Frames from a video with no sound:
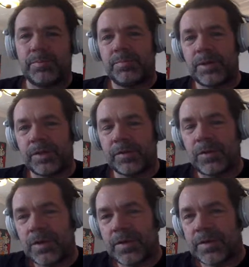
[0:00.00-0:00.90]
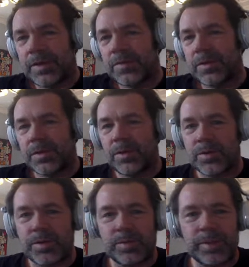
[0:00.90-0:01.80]
But of course, this was
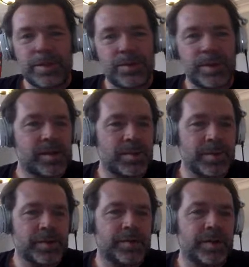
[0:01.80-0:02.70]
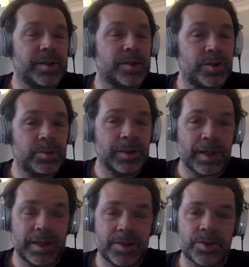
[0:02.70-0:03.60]
also me doing something fairly stupid.
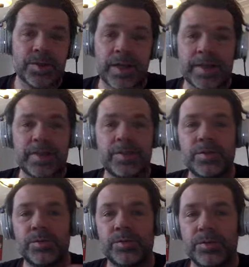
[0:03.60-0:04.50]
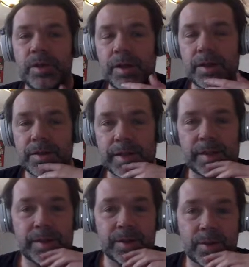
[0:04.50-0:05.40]
I had just asked it to
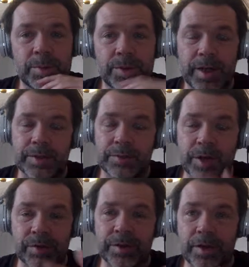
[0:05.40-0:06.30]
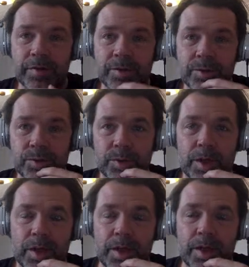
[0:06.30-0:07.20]
take the number and round it off to
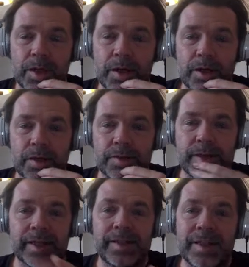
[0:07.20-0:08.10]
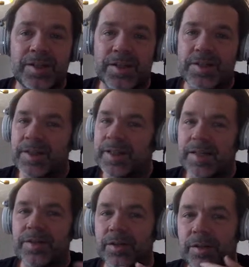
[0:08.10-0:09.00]
10 digits, and
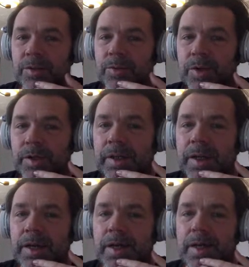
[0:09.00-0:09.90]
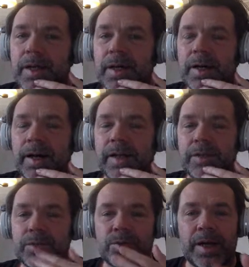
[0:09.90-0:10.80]
that's not going to work. I
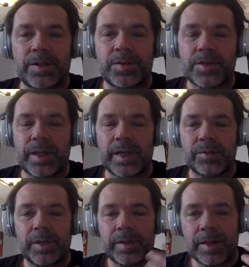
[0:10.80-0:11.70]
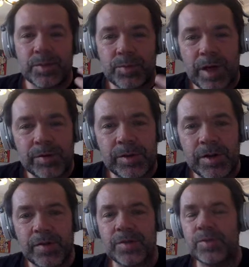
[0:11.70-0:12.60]
could try to say, well, let's round it
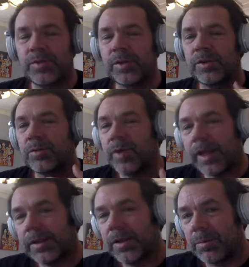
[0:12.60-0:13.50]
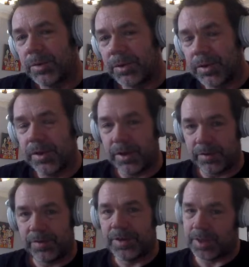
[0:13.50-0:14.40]
off to the correct number
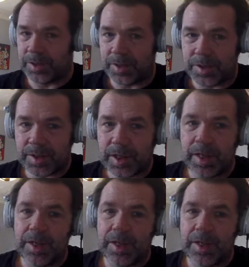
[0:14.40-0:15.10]
of digits.